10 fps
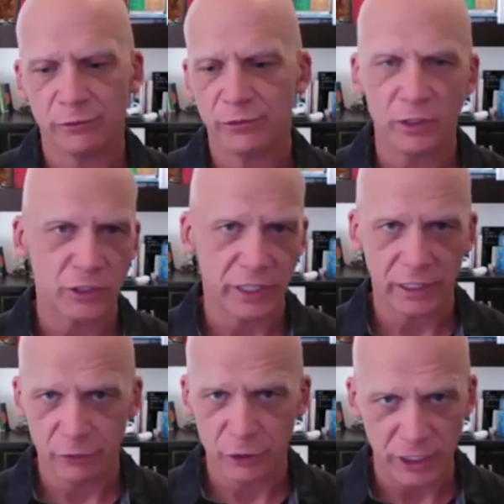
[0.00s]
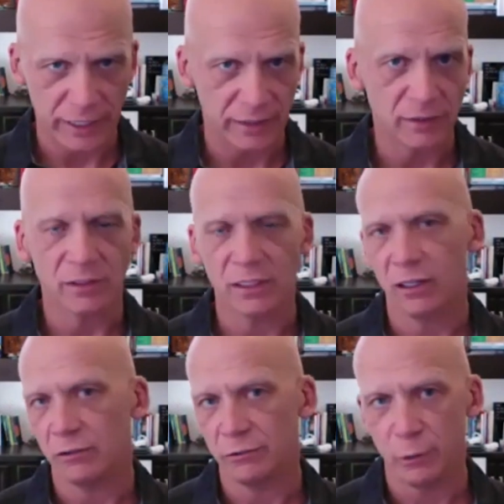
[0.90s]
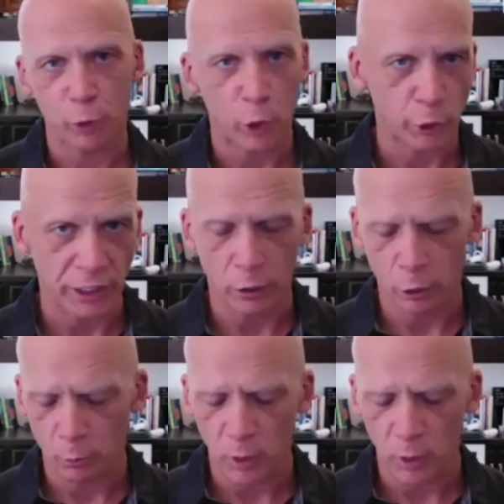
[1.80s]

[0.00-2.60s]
functioning of genes, of the proteome,